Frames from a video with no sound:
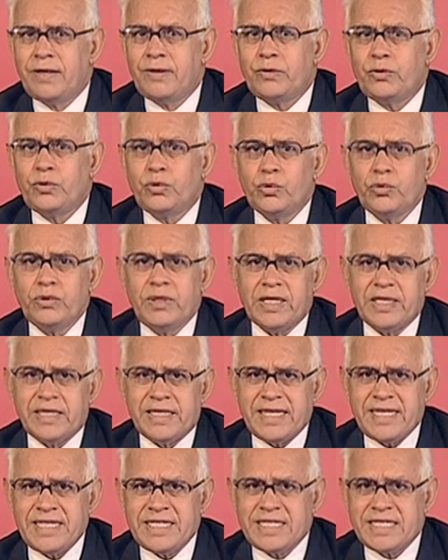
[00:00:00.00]
to the
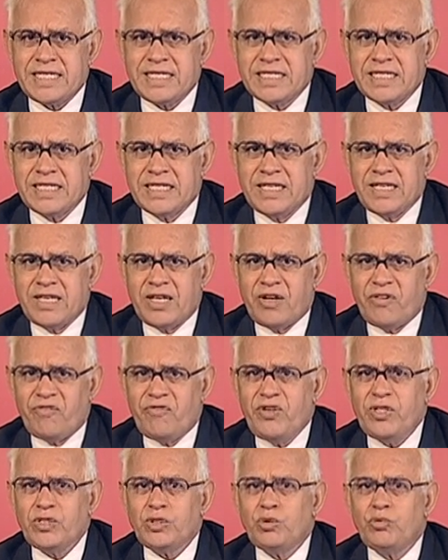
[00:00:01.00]
test
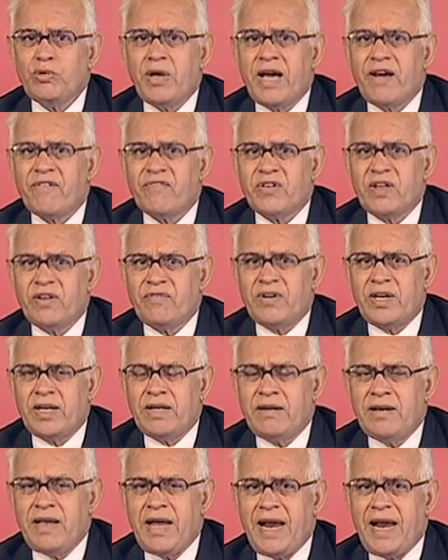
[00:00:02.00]
which you have given